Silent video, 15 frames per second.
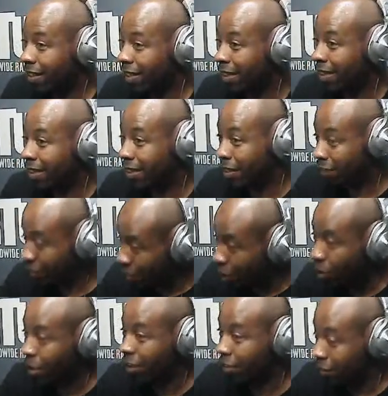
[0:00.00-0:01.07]
And it
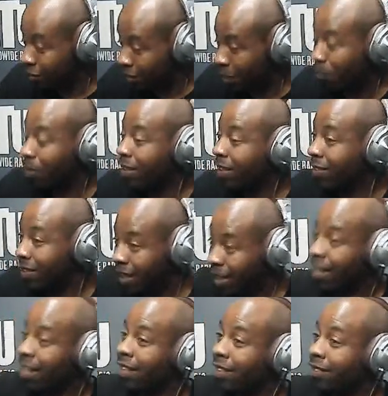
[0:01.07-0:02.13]
simply
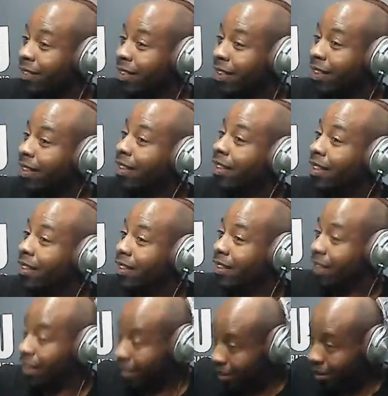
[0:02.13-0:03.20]
says
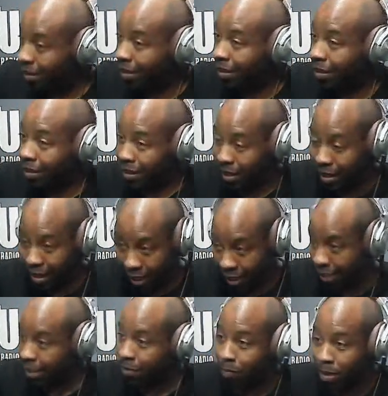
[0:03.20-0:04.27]

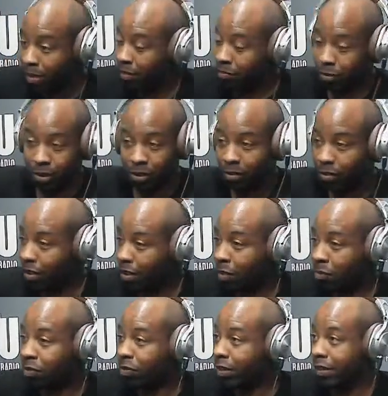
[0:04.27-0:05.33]
80 million, well,
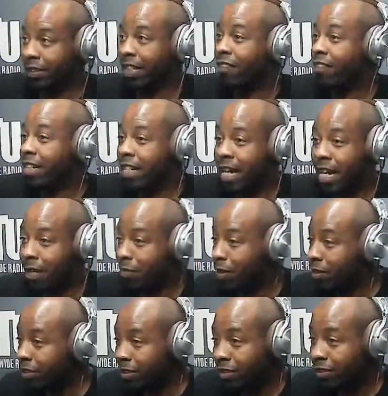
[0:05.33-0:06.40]
79
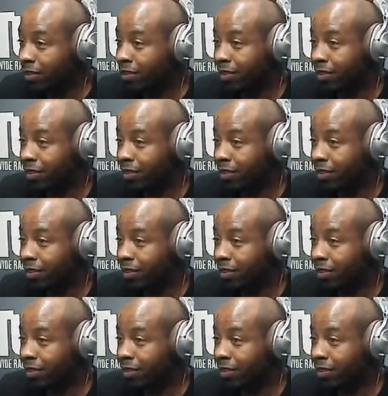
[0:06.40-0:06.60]
million?